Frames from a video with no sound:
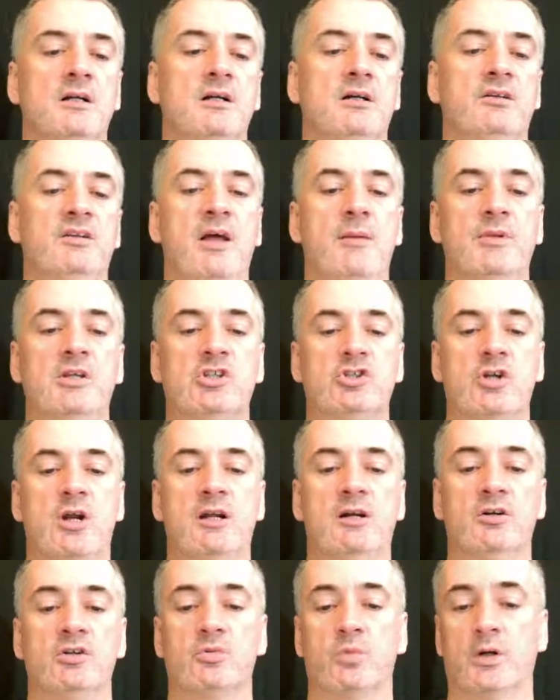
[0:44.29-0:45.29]

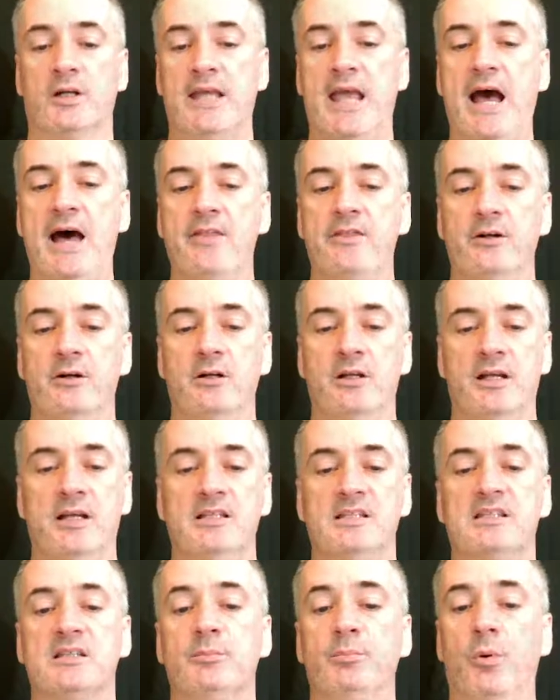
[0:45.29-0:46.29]
Demonstrators were gathered in
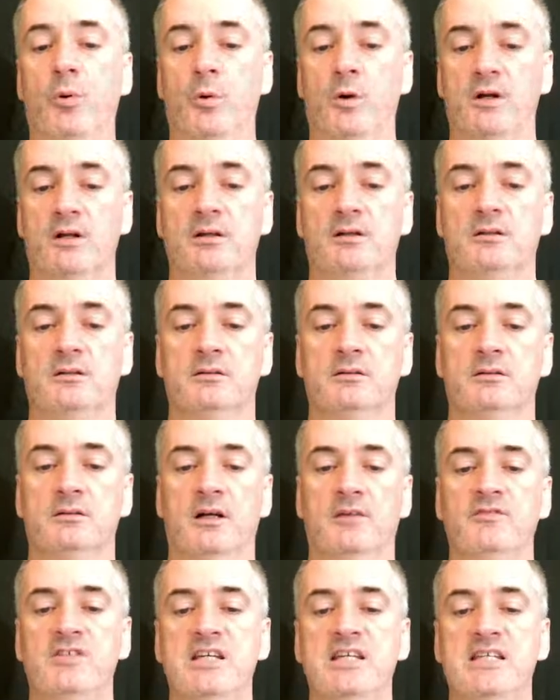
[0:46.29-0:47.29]
support
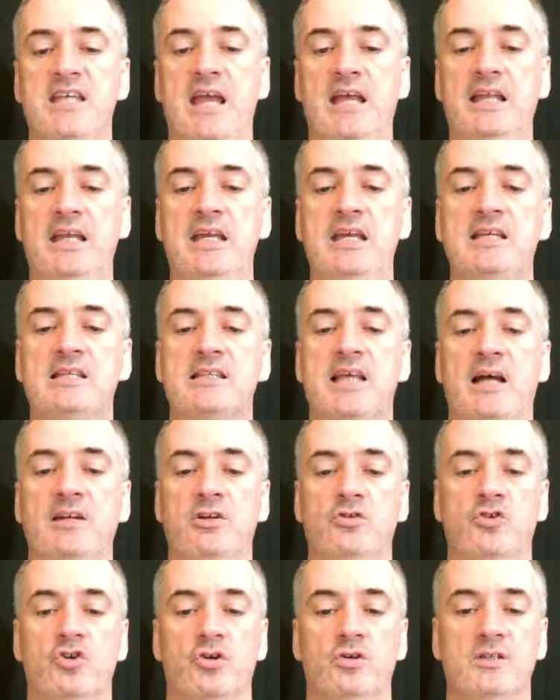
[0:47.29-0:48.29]
of detainees at New
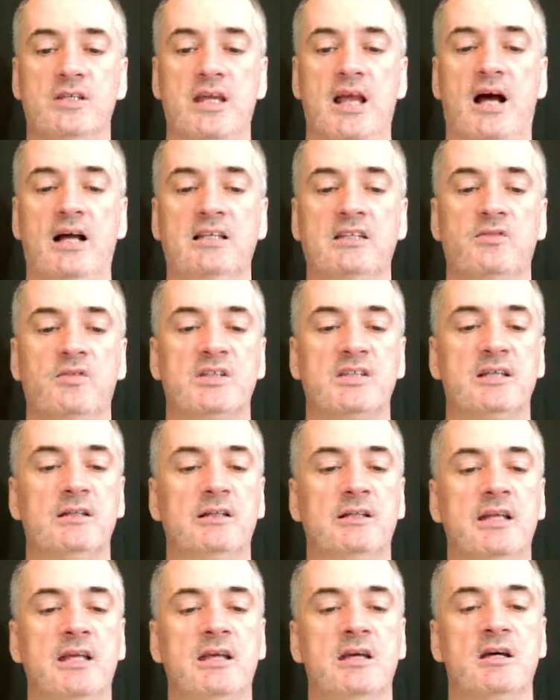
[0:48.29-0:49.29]
Jersey ICE
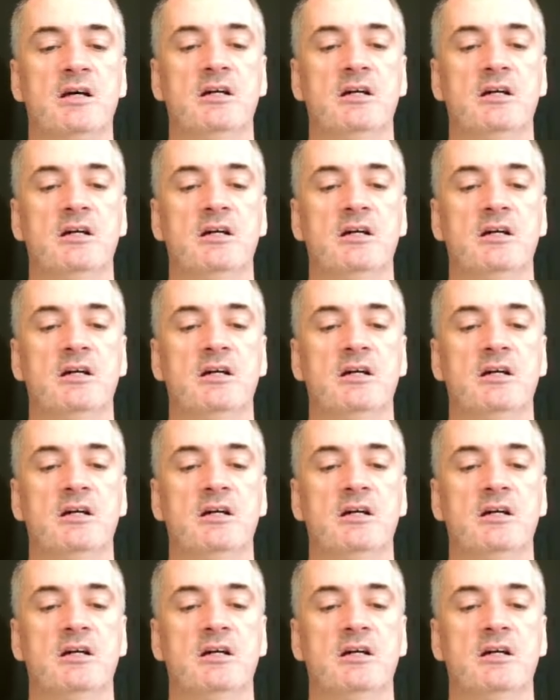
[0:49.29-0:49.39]
facility.